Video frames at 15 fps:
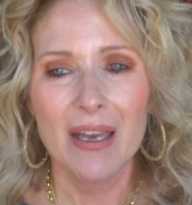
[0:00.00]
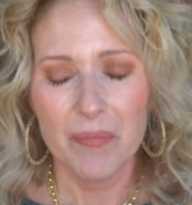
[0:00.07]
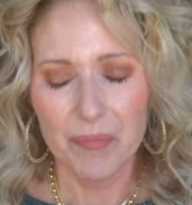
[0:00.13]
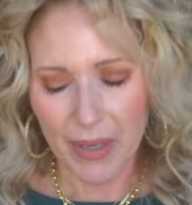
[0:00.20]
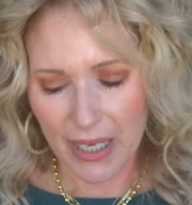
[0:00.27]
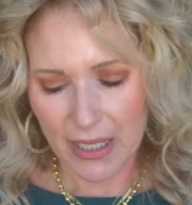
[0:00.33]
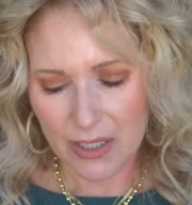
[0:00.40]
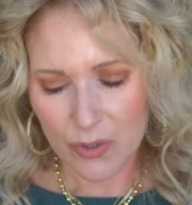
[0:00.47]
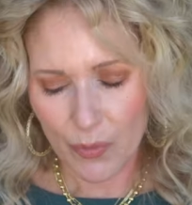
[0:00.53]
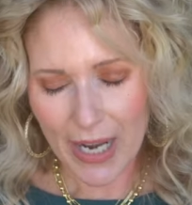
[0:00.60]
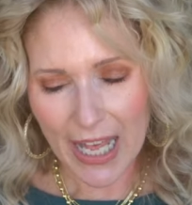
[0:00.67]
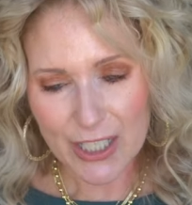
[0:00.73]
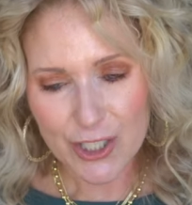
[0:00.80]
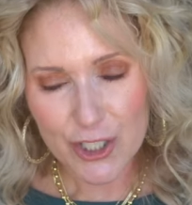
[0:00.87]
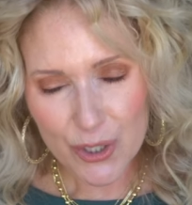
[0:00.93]
But when
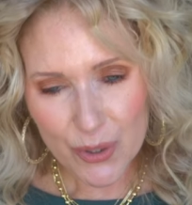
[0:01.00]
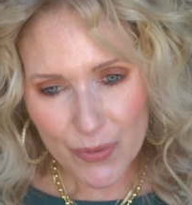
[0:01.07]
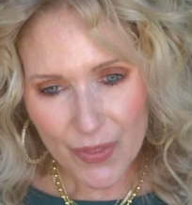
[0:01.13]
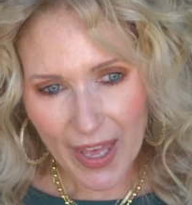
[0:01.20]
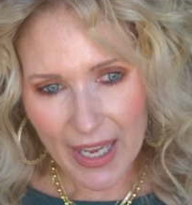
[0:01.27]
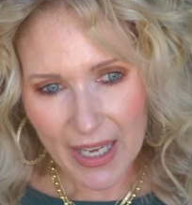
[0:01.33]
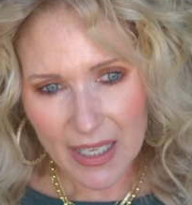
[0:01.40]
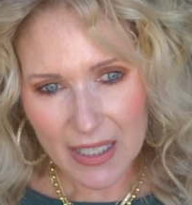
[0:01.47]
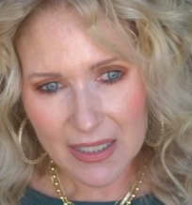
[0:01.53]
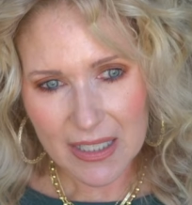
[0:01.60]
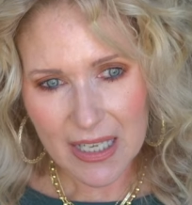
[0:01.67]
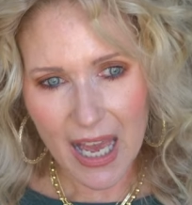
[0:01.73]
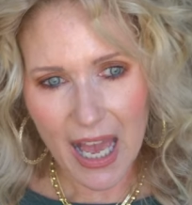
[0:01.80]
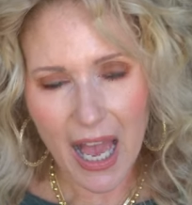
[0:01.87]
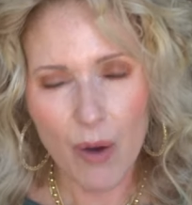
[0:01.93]
I do that,
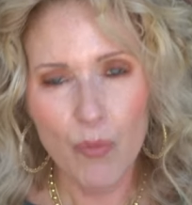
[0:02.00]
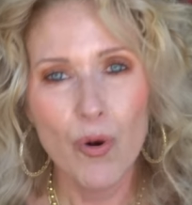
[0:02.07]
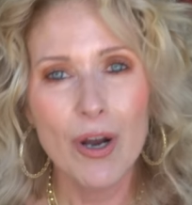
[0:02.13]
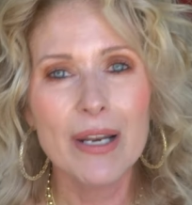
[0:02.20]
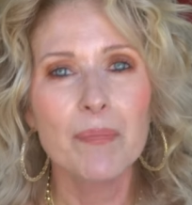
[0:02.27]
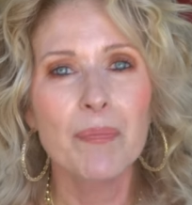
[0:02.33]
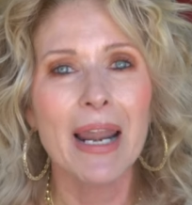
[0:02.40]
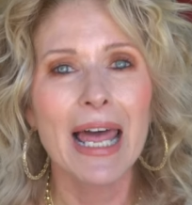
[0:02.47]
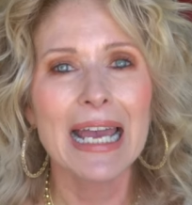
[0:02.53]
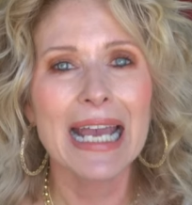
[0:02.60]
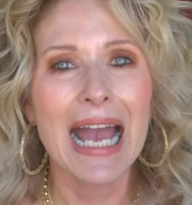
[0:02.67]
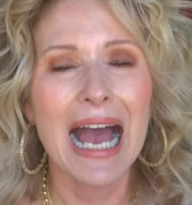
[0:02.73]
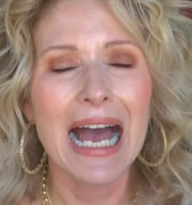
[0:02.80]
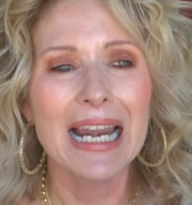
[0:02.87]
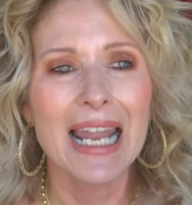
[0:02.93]
I want a
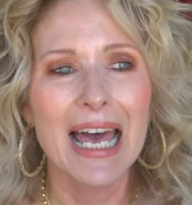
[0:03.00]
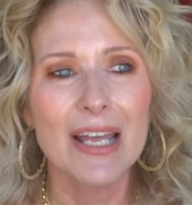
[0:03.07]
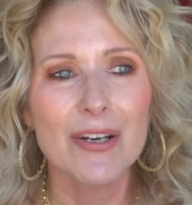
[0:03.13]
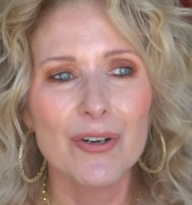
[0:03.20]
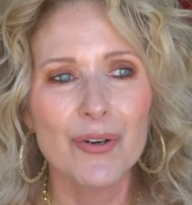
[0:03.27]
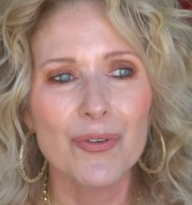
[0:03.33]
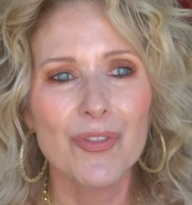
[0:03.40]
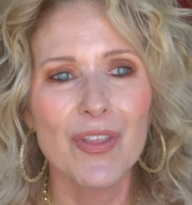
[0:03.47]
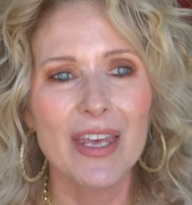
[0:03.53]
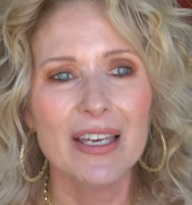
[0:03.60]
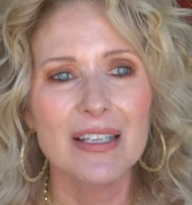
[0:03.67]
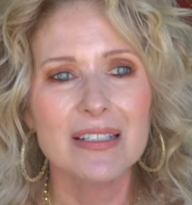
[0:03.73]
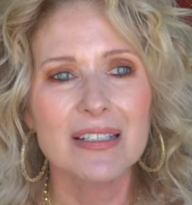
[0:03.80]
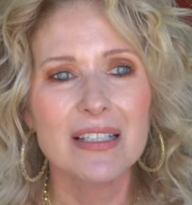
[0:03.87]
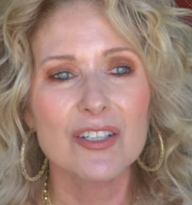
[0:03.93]
black eyeliner
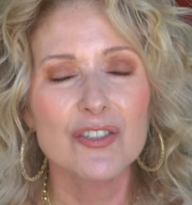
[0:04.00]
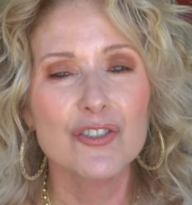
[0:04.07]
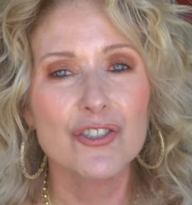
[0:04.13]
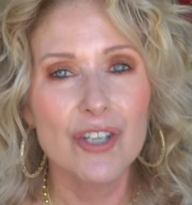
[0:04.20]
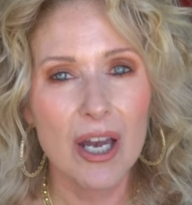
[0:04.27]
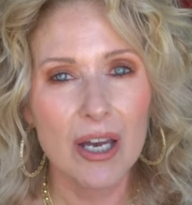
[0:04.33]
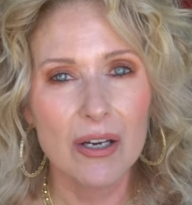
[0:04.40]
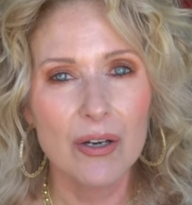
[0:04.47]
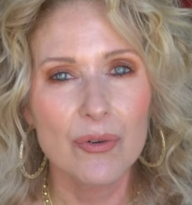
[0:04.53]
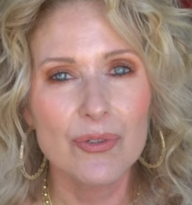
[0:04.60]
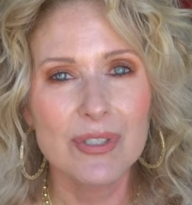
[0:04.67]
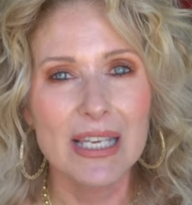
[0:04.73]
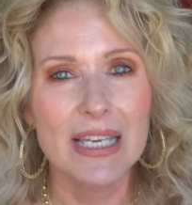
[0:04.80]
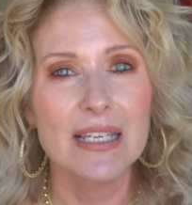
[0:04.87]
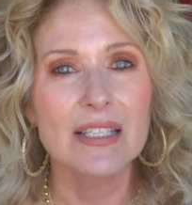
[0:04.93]
that
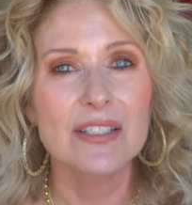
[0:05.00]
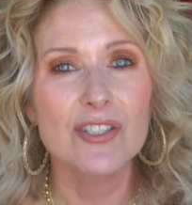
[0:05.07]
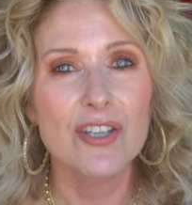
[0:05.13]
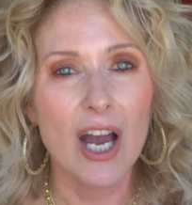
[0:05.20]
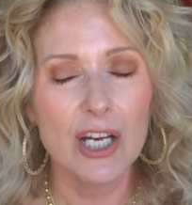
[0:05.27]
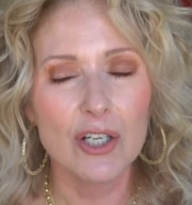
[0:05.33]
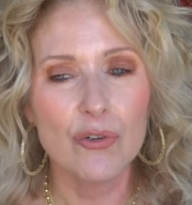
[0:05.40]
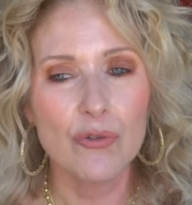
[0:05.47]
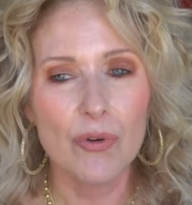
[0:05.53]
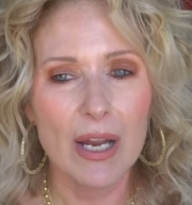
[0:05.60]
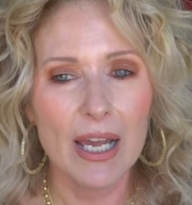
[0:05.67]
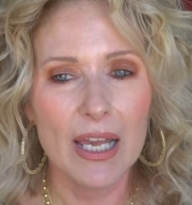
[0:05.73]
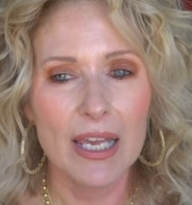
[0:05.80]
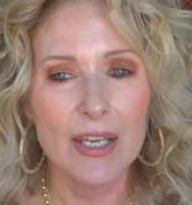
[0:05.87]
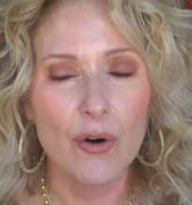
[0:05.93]
shows and is not
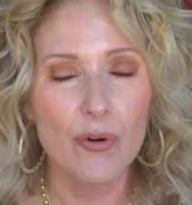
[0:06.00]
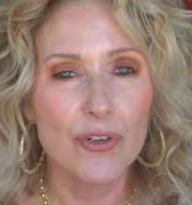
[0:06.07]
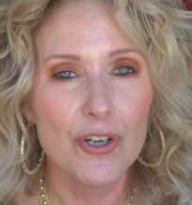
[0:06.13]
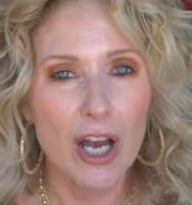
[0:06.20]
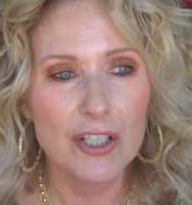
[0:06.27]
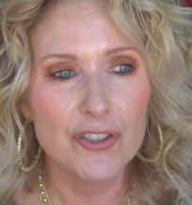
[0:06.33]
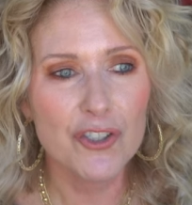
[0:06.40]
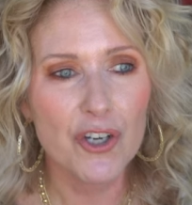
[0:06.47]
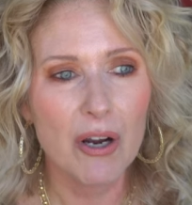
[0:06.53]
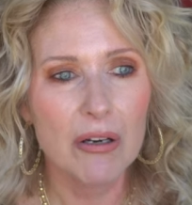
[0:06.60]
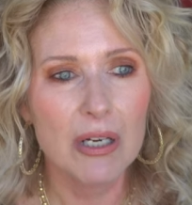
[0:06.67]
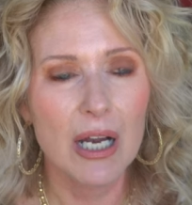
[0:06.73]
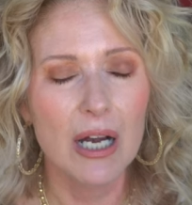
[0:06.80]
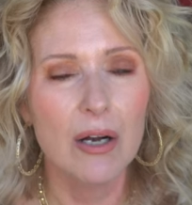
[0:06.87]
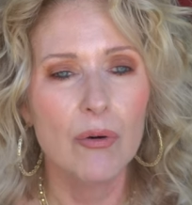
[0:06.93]
gray or not
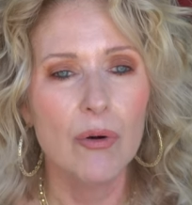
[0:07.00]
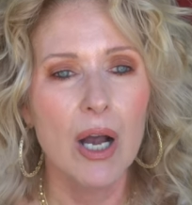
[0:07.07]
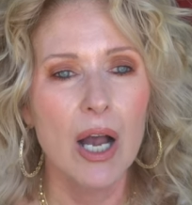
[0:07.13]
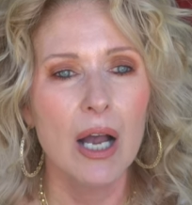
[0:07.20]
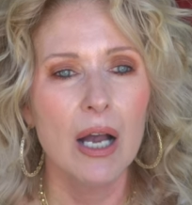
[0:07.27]
charcoal,